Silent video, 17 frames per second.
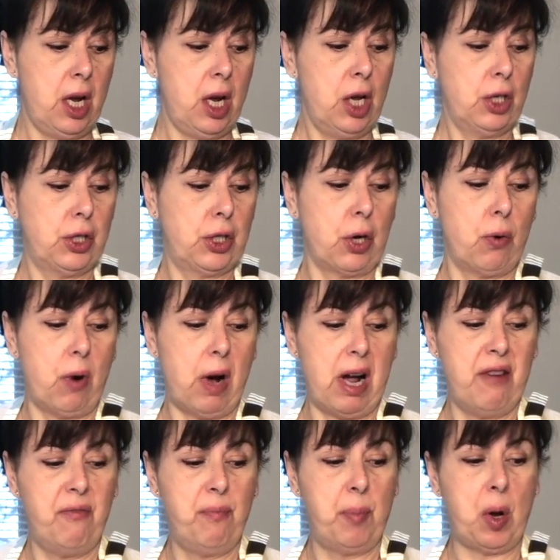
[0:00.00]
So
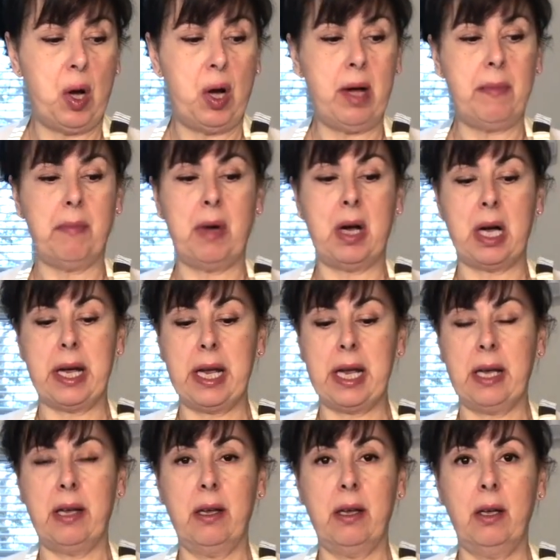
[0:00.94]
I bought
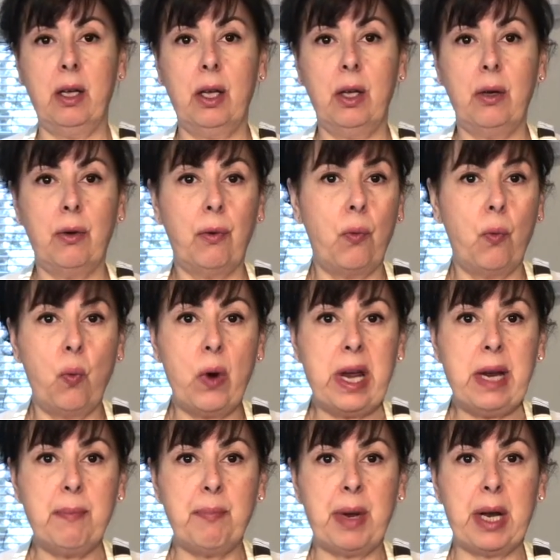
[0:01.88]
my
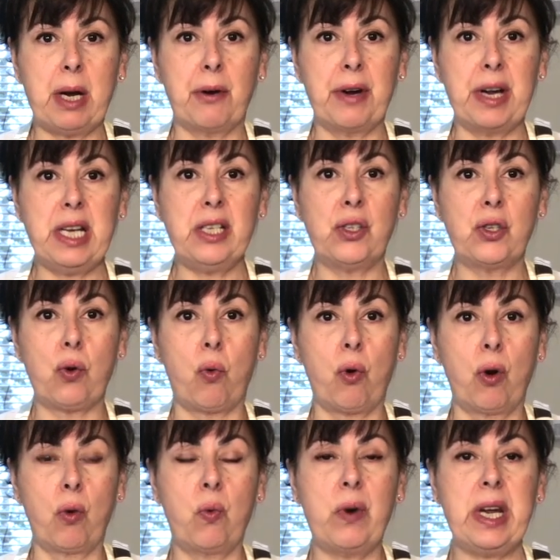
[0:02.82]
wheat berries
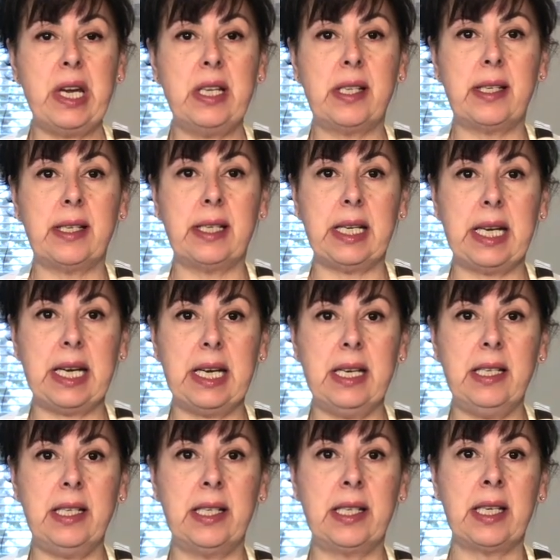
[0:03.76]
or wheat
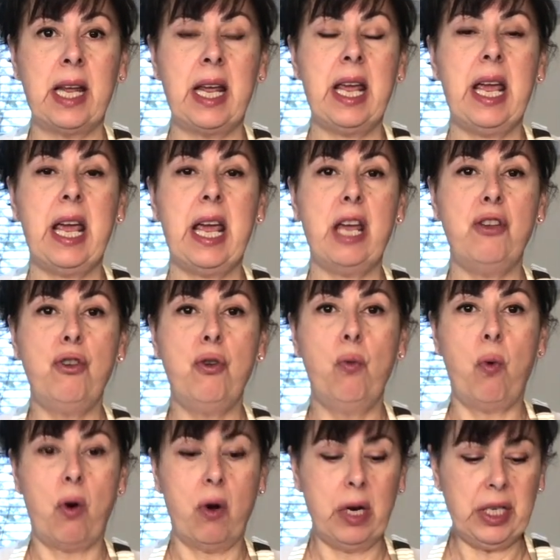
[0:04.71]
seeds, and you
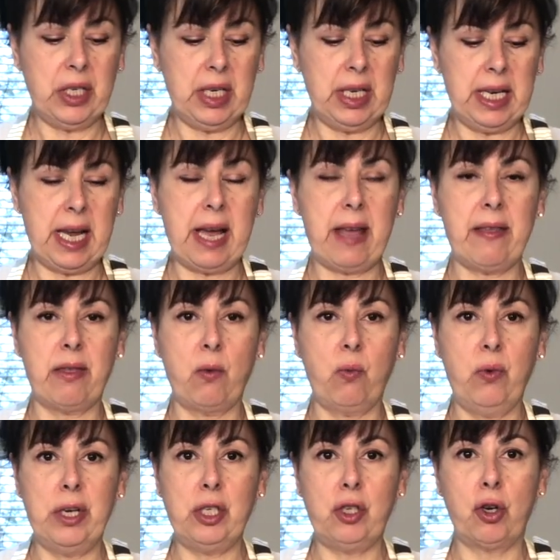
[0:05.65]
want to get the
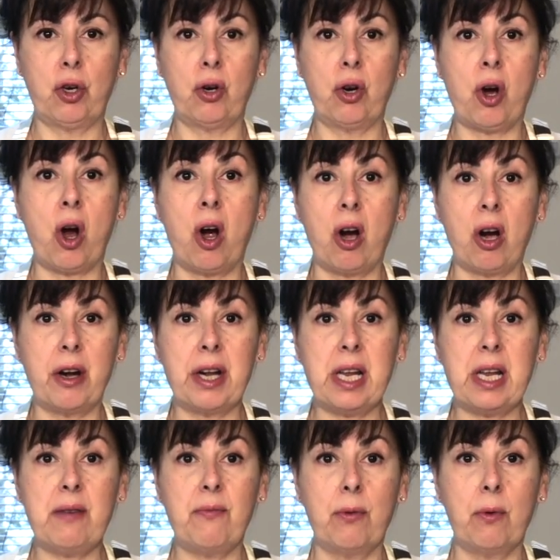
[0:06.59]
winter
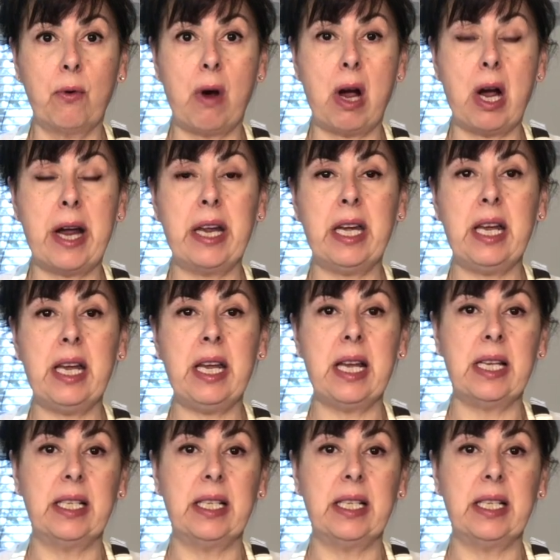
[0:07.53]
hardy variety.